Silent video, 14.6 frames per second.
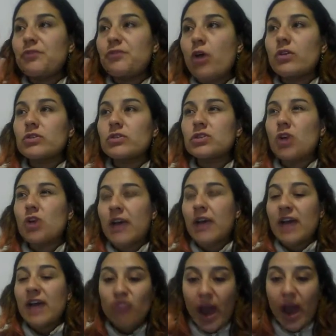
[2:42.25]
focused on
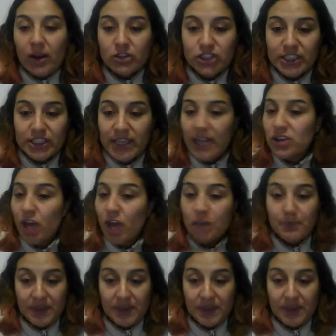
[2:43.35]
andragogy and not